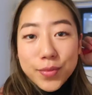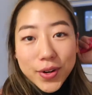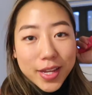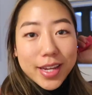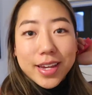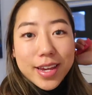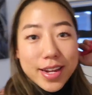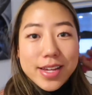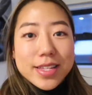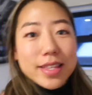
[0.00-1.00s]
morning. It
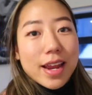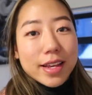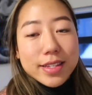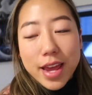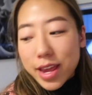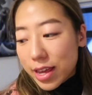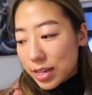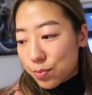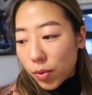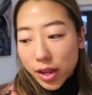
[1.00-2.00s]
is the next day. It
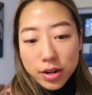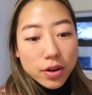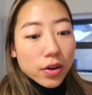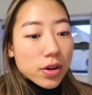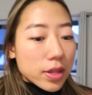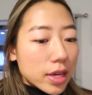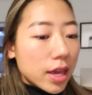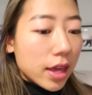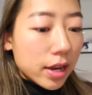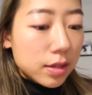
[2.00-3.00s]
is bright and
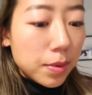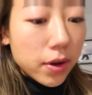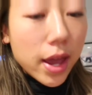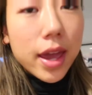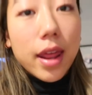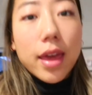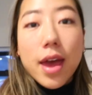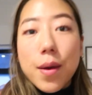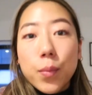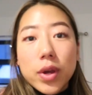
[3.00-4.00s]
early. It is about 8
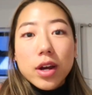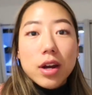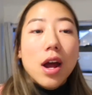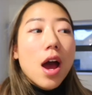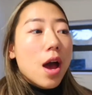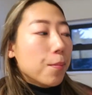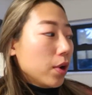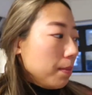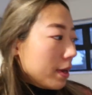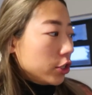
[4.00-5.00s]
a.m. We are
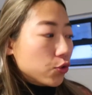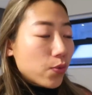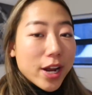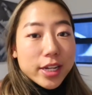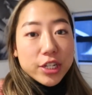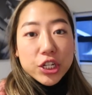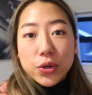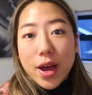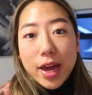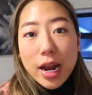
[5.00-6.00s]
pretty much ready to
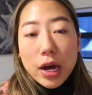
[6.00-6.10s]
head